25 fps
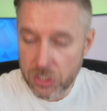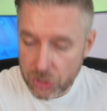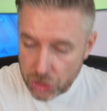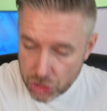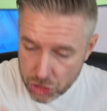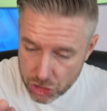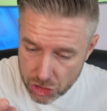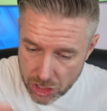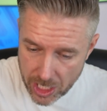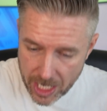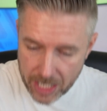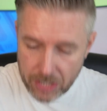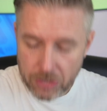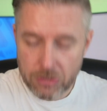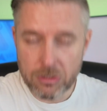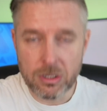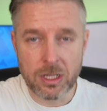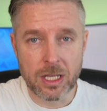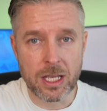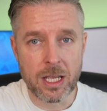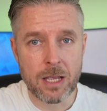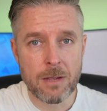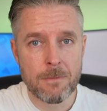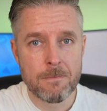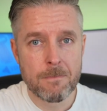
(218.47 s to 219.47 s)

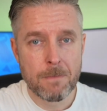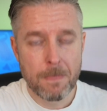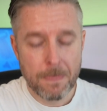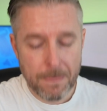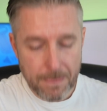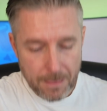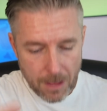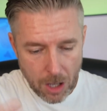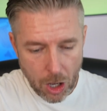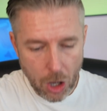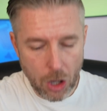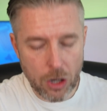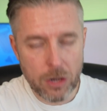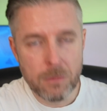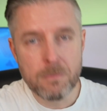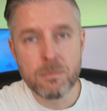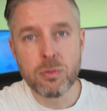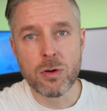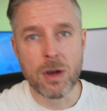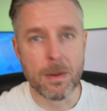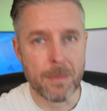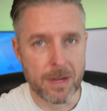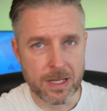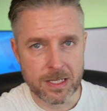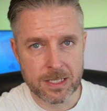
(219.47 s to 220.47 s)
generally
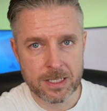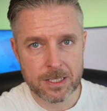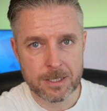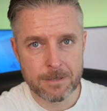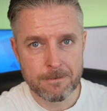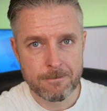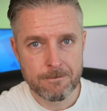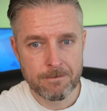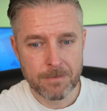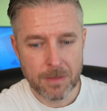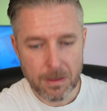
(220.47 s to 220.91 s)
on-premise,